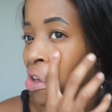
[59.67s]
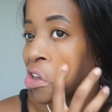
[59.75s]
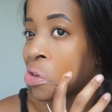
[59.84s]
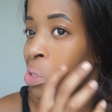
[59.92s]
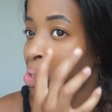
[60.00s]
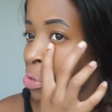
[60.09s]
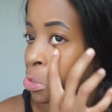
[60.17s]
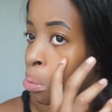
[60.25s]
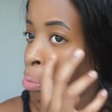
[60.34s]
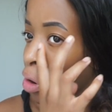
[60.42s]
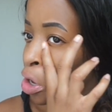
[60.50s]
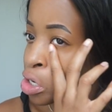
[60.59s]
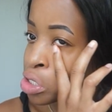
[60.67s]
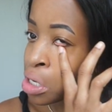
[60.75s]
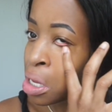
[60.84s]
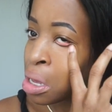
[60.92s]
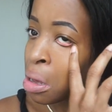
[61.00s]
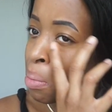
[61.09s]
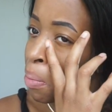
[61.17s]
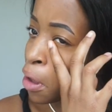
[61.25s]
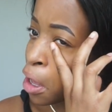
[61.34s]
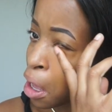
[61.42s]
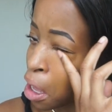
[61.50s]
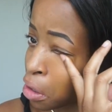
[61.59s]
I used to use a brush,
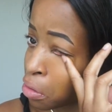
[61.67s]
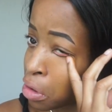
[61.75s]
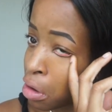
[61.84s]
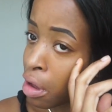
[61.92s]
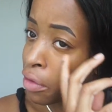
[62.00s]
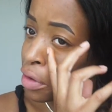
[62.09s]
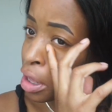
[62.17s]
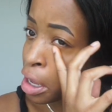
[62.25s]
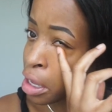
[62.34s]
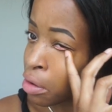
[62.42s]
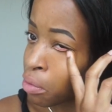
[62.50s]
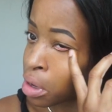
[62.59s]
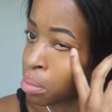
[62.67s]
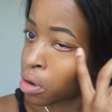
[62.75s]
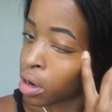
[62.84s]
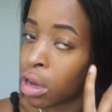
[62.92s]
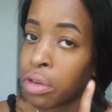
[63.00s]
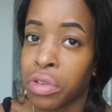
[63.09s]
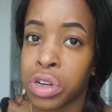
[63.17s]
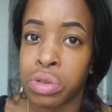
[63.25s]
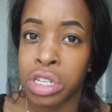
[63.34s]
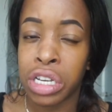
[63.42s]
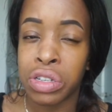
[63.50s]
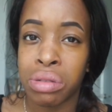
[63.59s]
but I don't know, I feel like I get way more coverage
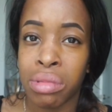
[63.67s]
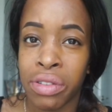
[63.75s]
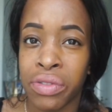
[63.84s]
when I use my